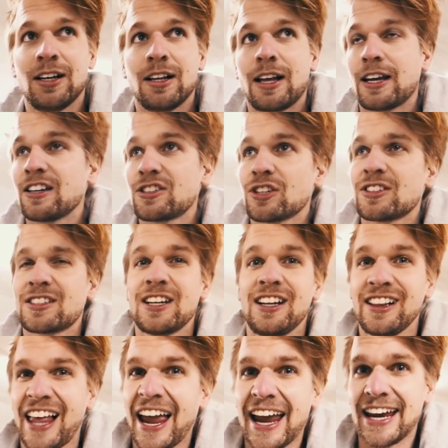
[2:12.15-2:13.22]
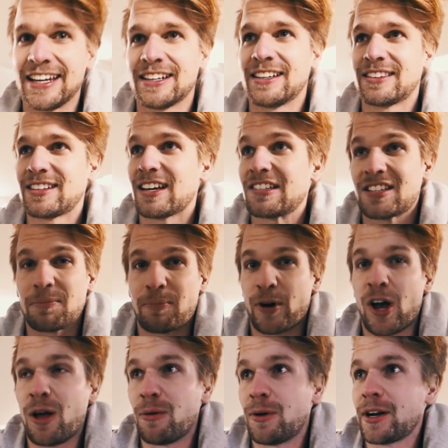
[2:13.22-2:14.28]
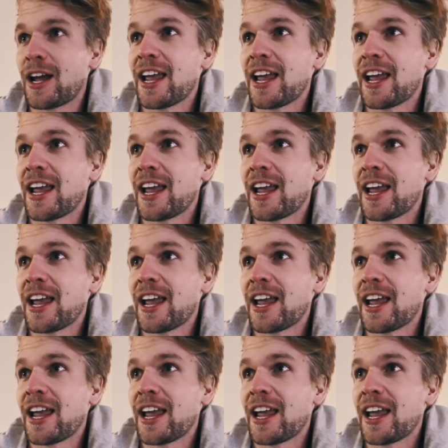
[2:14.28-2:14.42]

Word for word: Like, it's just delayed and that's the problem what